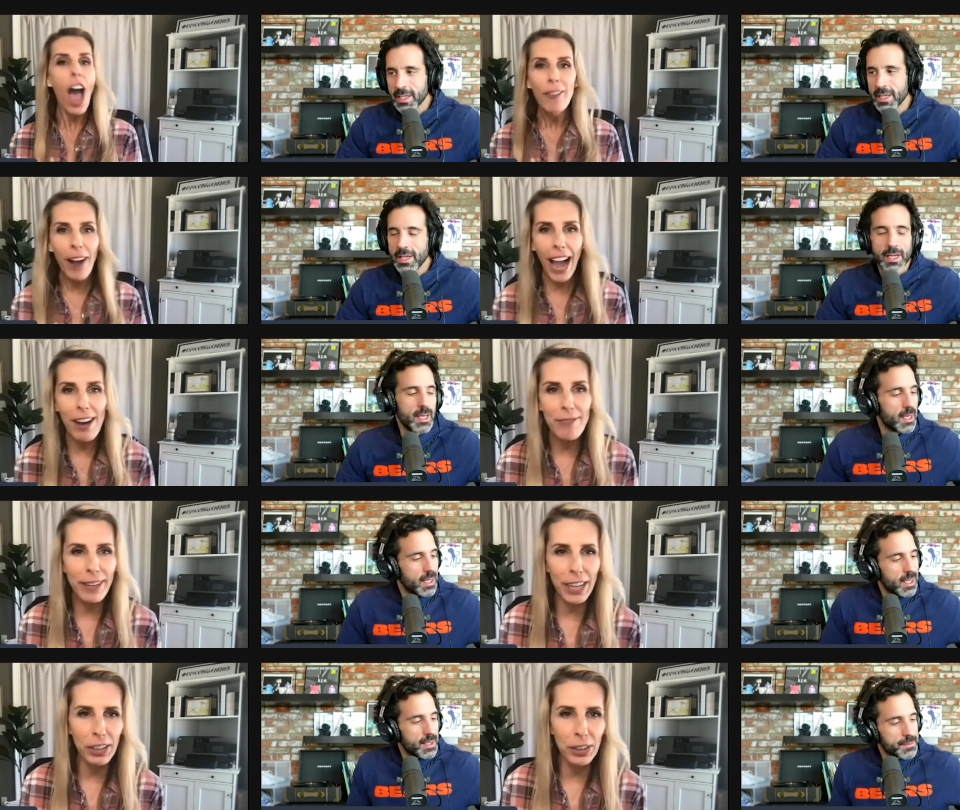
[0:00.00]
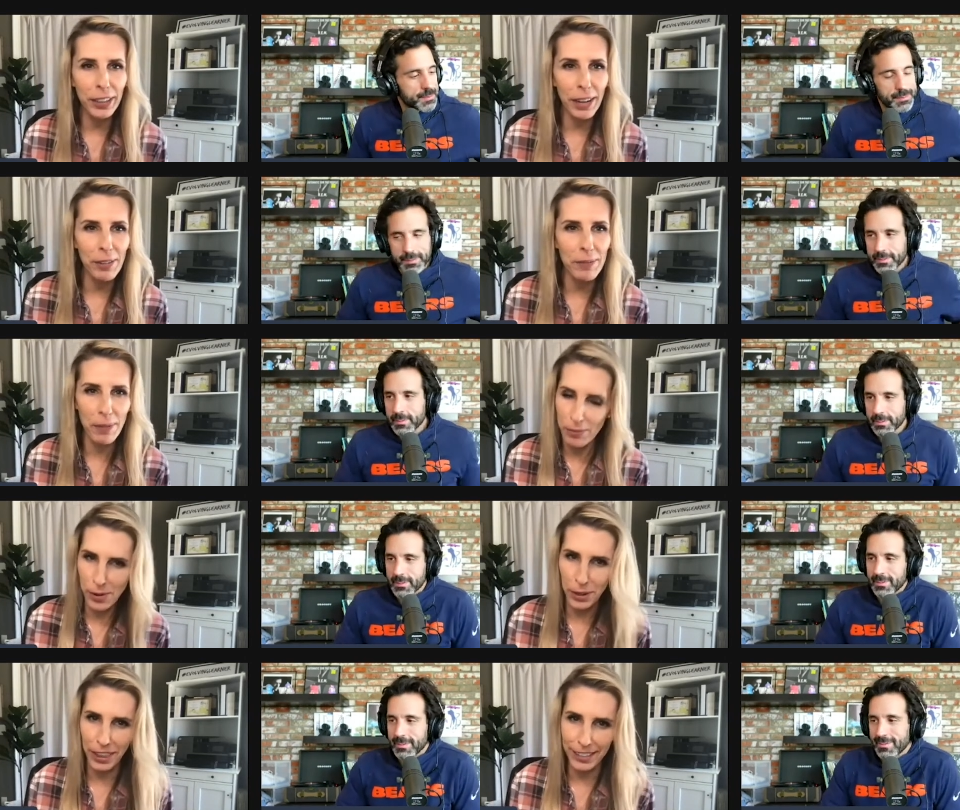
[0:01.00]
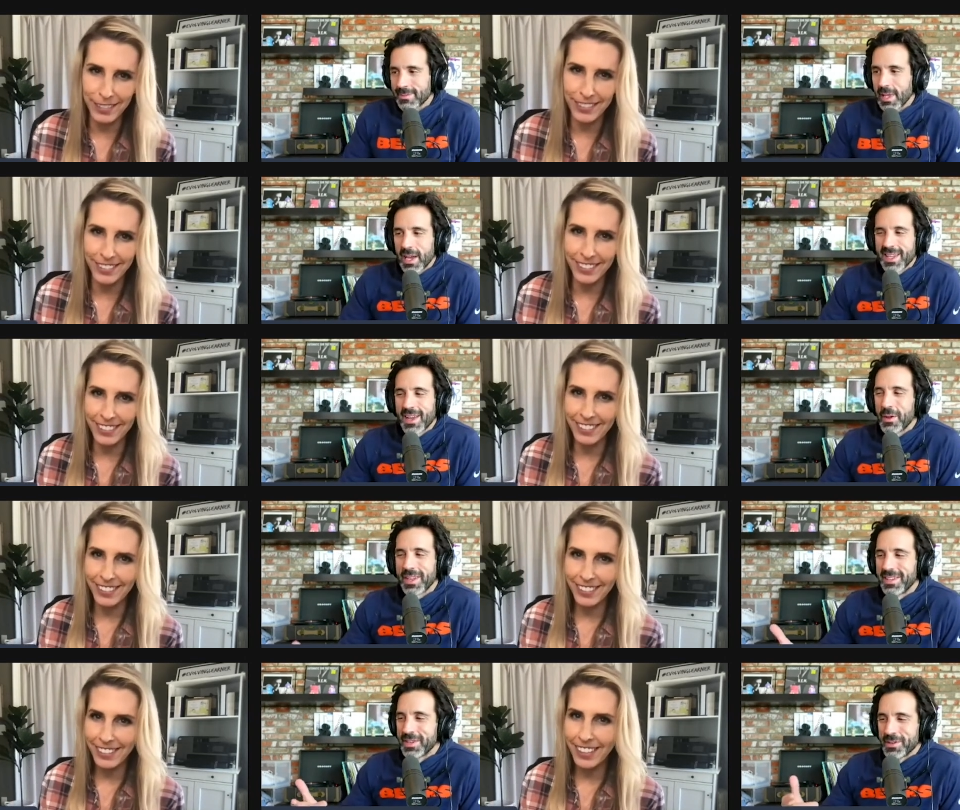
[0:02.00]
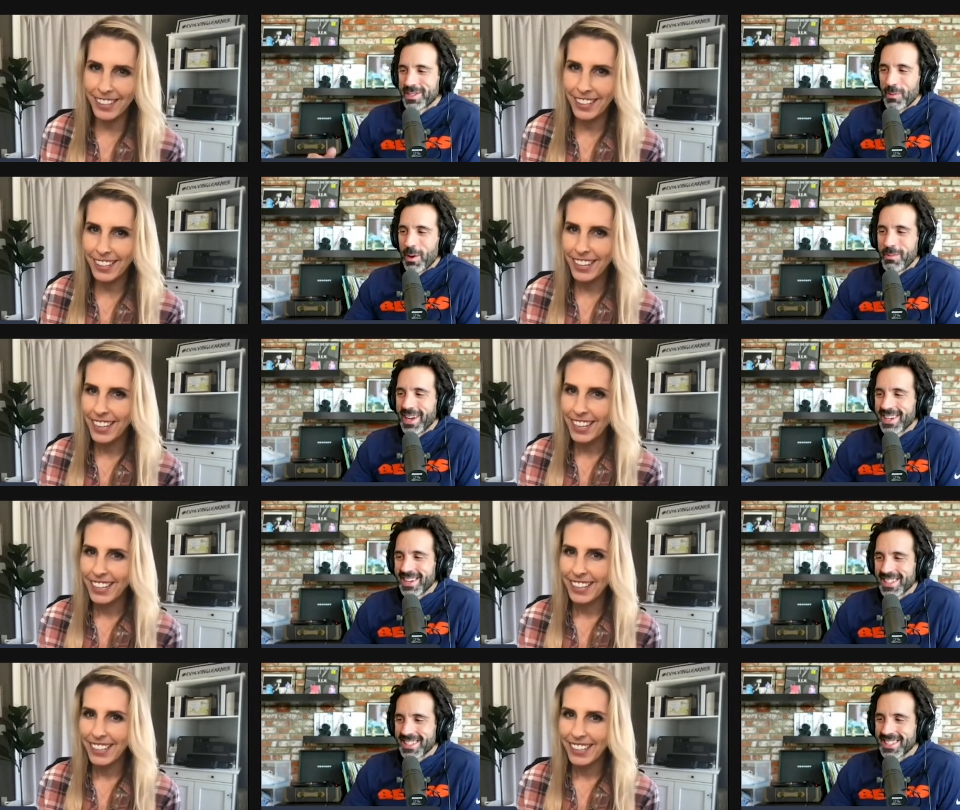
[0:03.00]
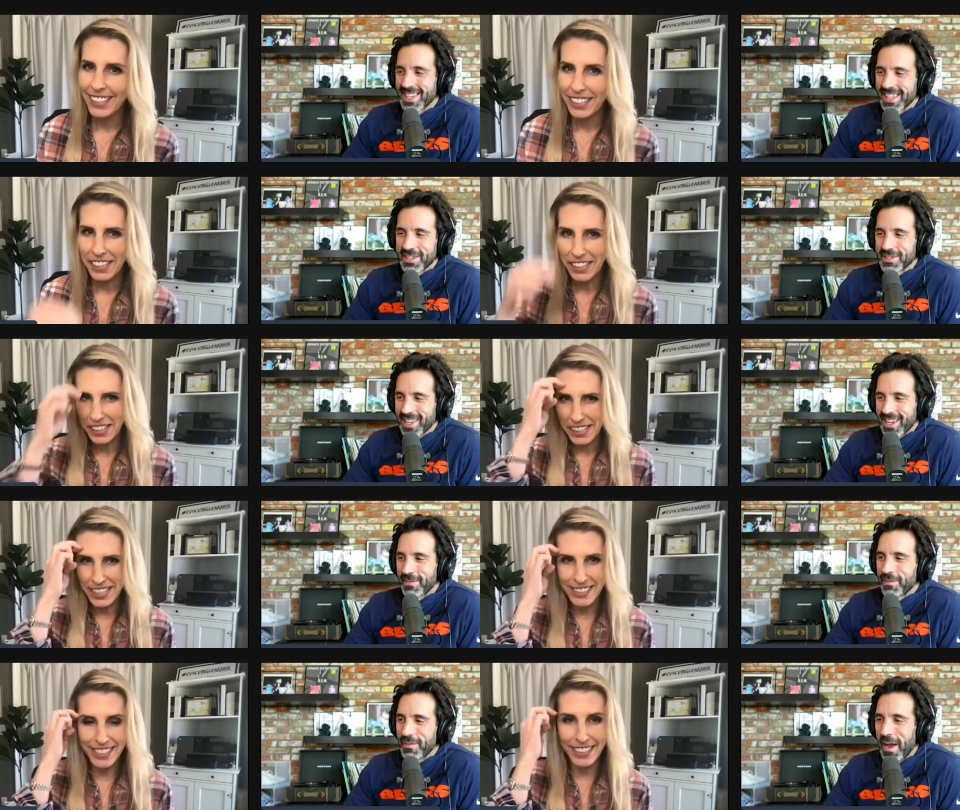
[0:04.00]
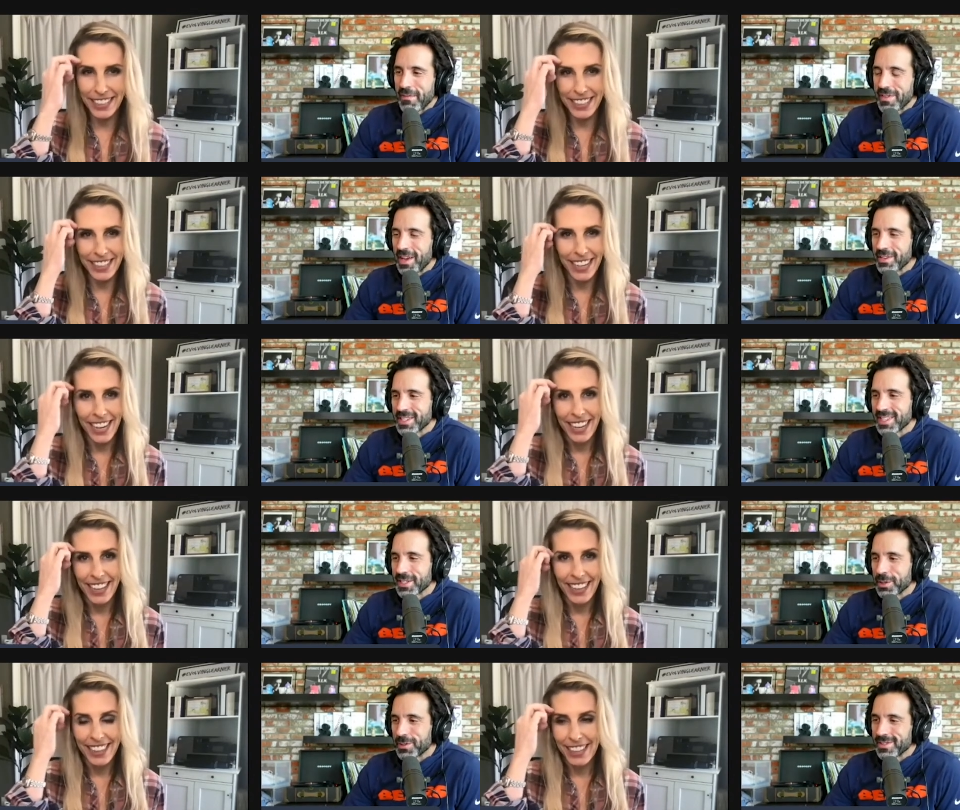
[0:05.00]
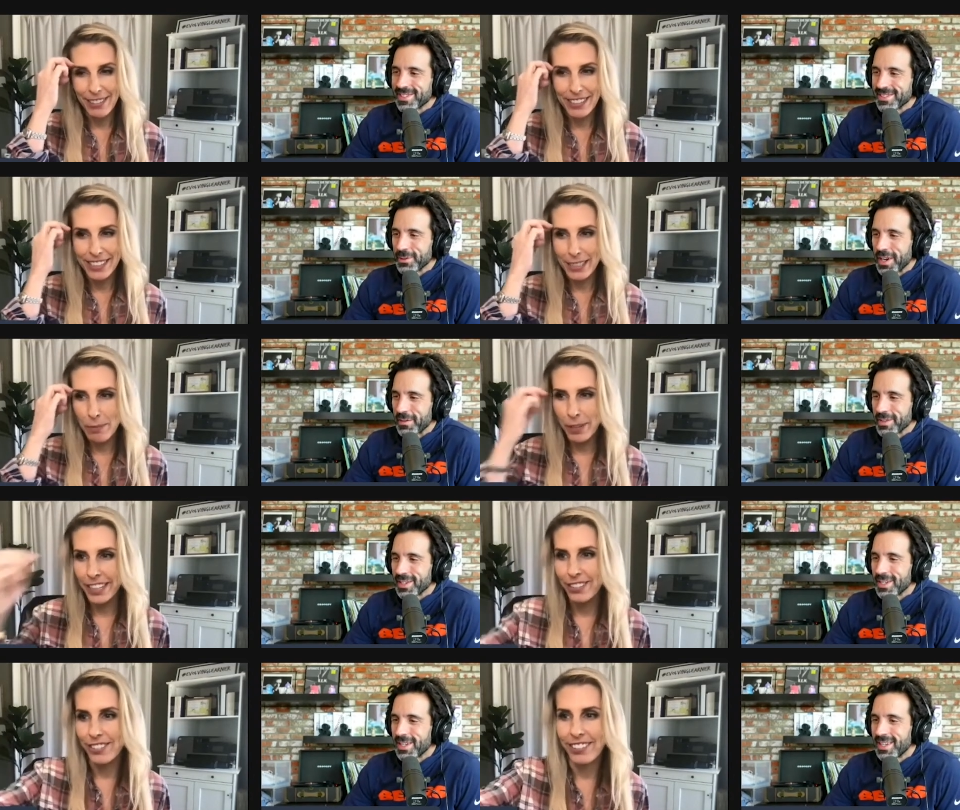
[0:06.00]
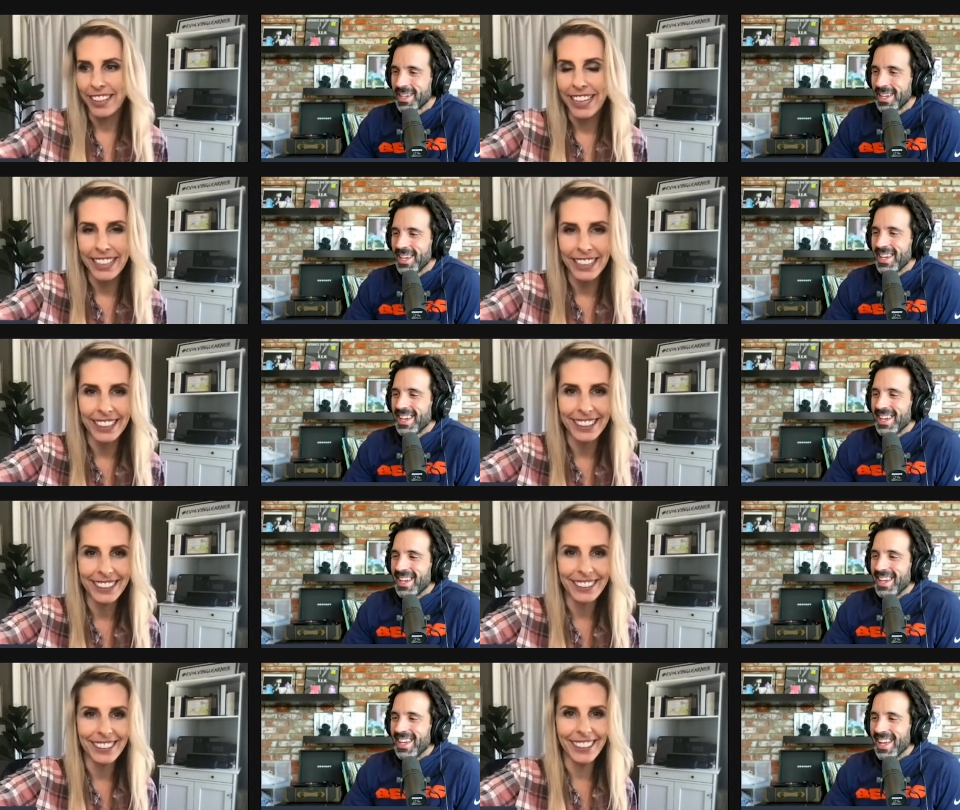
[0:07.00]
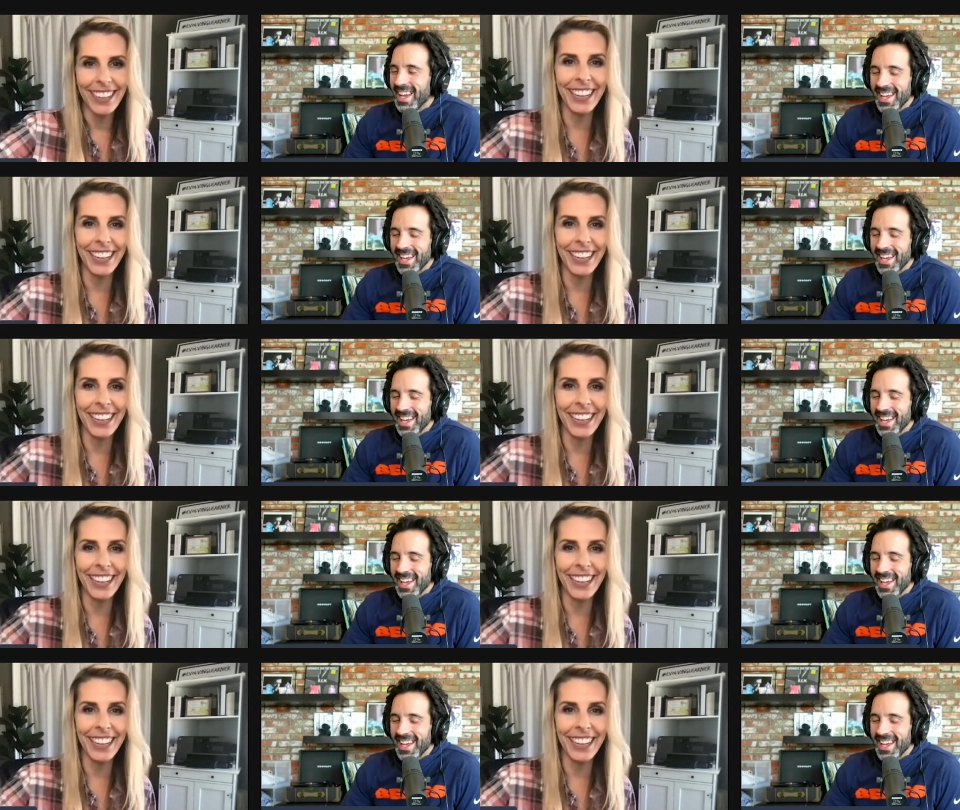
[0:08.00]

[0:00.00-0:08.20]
Speaker 1: well, how have I not heard that one before? That's
Speaker 2: I only used one button on this thing, and there's like five thousand. So that was whatever. a deep
Speaker 1: reach. I like it. Yeah,